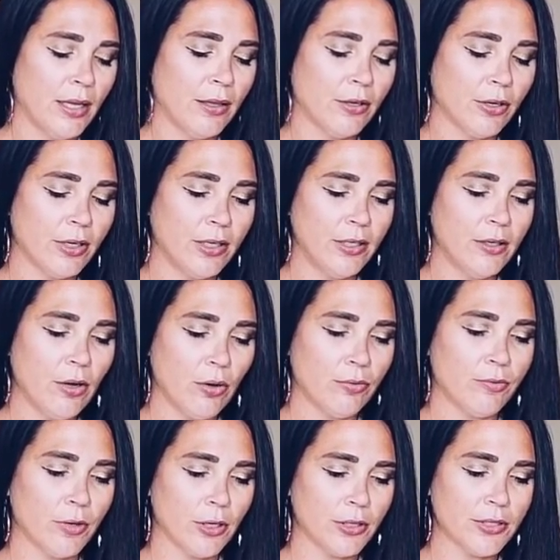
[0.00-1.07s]
their ego
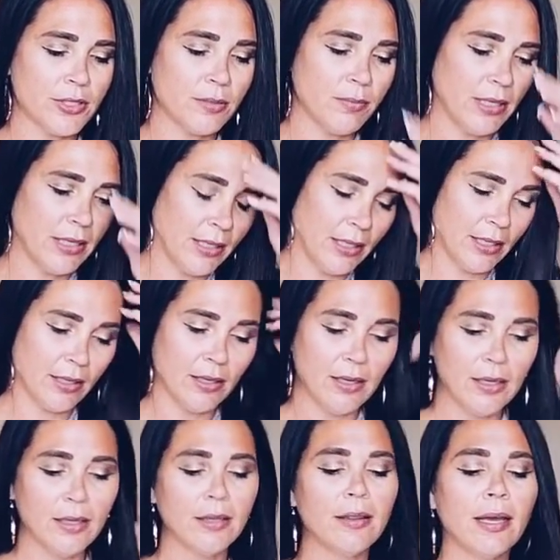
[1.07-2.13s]
first, meaning
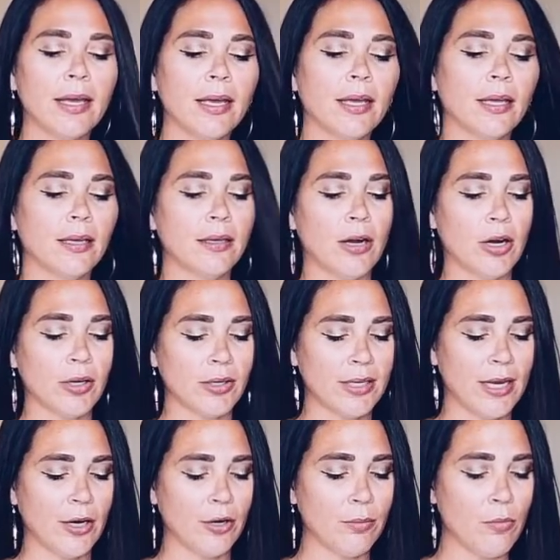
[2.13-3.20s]
they are
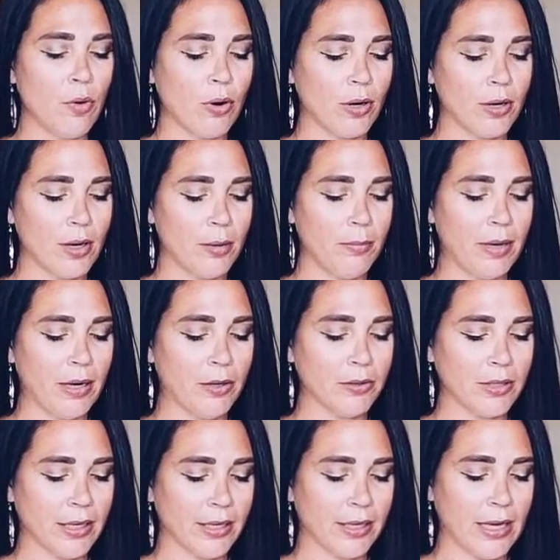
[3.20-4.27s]
care more about
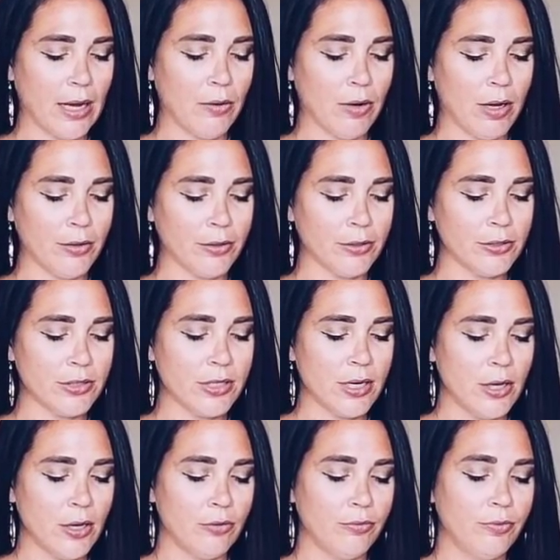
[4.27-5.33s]
like how others
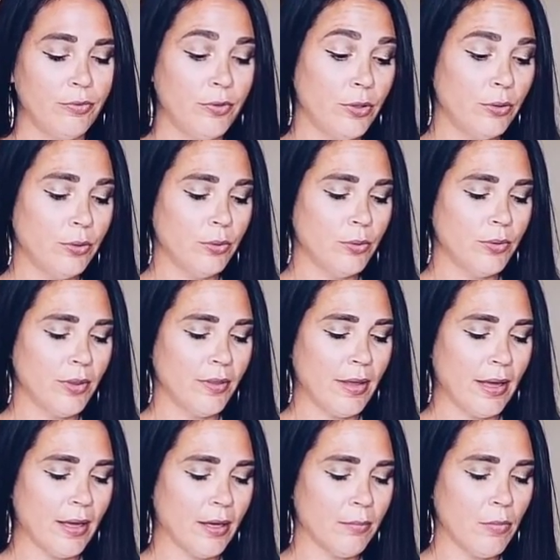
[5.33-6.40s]
view
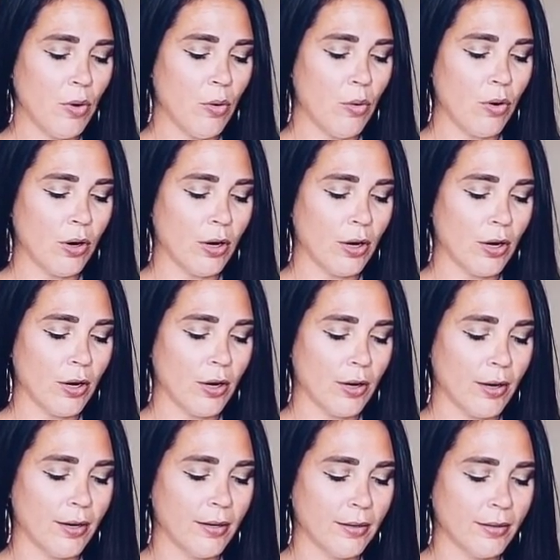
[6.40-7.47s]
them or